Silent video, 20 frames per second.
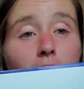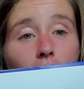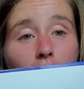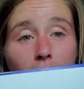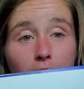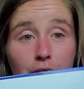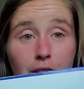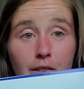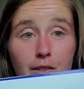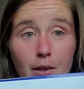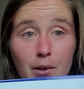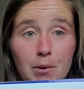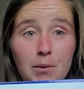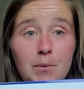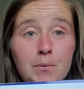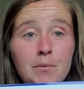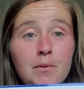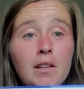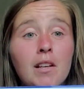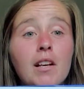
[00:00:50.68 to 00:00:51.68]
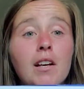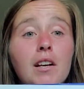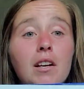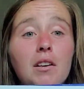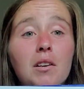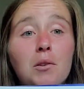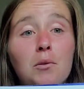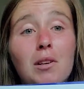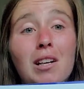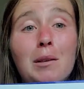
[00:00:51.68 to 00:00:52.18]
So
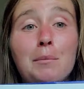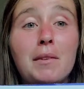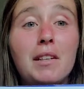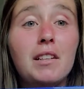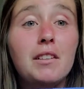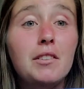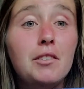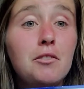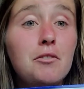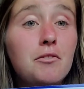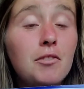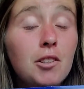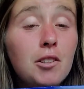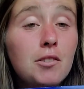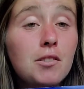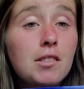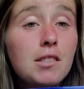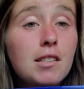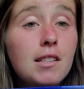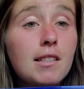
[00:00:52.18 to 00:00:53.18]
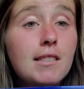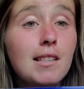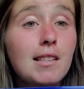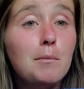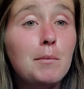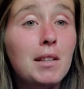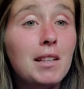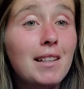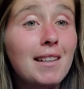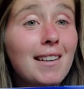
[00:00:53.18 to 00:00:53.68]
what I'm going to do first is I'm
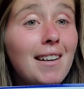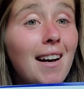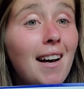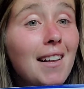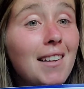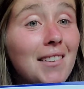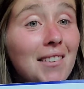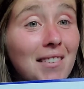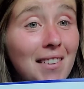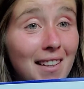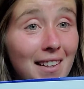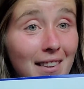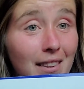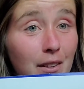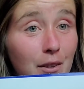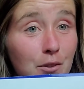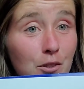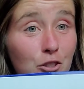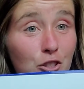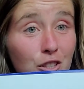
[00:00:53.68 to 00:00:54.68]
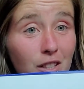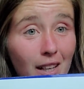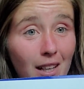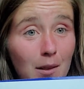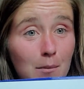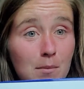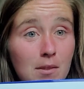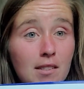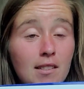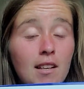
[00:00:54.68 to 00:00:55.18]
going to color in those
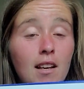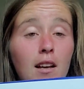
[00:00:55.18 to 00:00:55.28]
shapes.